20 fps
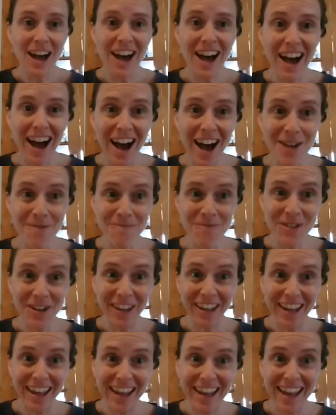I'm
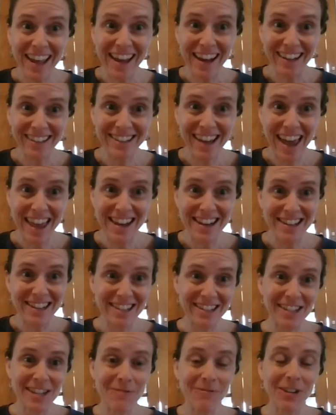really excited to
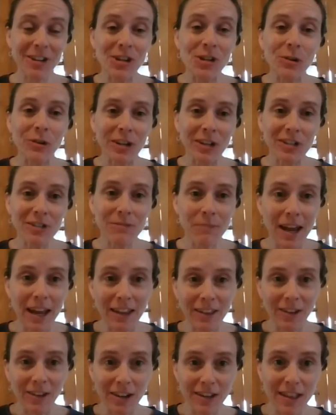see what yours might
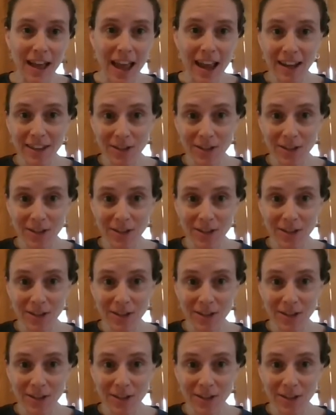look like.